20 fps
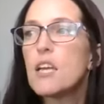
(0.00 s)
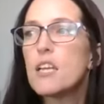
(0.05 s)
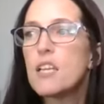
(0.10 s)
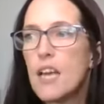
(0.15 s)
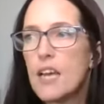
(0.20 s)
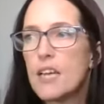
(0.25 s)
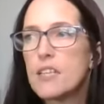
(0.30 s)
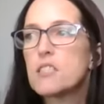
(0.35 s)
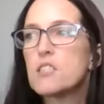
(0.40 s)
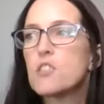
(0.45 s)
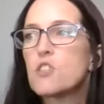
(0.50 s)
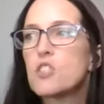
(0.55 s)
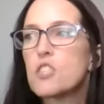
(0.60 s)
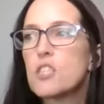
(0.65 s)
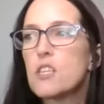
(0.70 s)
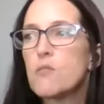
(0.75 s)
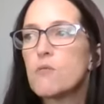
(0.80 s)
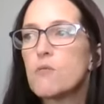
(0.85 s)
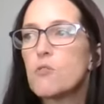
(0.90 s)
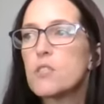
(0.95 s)
Yeah, so
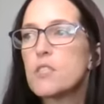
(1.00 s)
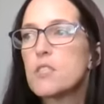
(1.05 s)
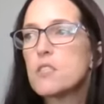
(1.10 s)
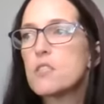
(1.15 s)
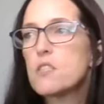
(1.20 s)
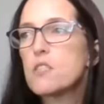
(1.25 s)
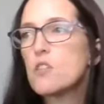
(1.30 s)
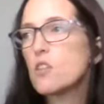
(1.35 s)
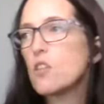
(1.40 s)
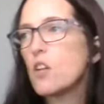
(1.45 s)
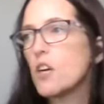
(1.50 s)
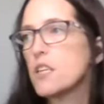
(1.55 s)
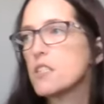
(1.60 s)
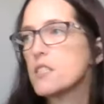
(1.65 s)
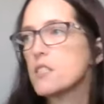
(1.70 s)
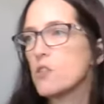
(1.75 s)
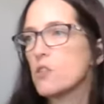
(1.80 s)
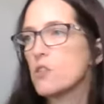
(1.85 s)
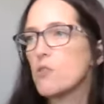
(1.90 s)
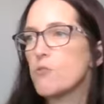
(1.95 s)
she invoices her
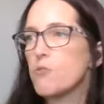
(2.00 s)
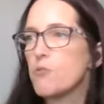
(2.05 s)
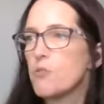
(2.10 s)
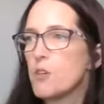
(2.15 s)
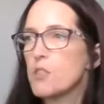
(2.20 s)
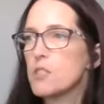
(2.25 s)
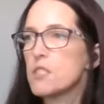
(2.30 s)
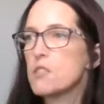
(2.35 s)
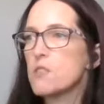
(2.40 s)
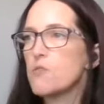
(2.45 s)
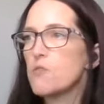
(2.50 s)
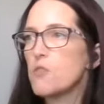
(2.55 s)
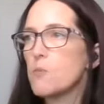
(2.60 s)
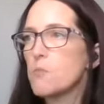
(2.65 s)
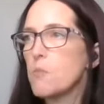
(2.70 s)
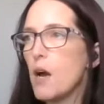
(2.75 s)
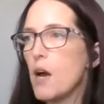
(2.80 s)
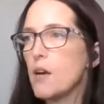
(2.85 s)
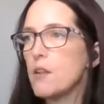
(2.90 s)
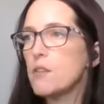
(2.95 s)
clients on the 1st of the
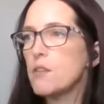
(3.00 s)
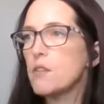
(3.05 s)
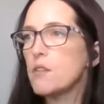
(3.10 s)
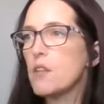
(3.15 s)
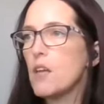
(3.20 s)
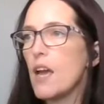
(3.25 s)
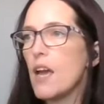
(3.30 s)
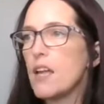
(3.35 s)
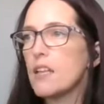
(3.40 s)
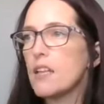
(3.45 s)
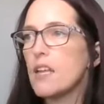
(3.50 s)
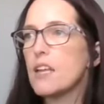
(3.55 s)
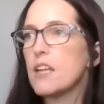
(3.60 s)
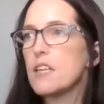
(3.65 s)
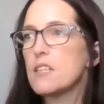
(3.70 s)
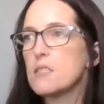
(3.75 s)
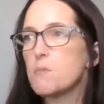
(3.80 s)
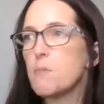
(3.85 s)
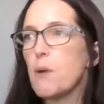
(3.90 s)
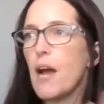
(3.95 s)
month and then
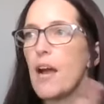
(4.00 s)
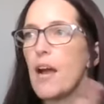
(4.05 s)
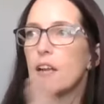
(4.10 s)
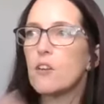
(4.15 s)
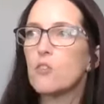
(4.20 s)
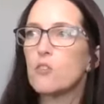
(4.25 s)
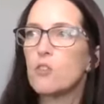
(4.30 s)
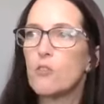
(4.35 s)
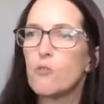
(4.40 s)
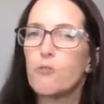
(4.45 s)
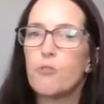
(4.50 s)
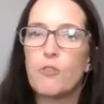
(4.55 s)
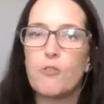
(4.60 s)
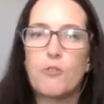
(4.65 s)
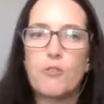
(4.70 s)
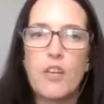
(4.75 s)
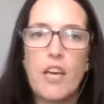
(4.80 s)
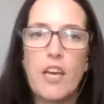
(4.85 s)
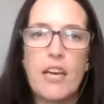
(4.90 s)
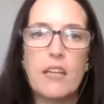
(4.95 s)
gets paid on the
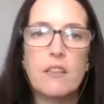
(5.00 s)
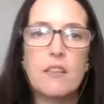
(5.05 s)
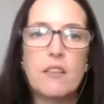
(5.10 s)
15th.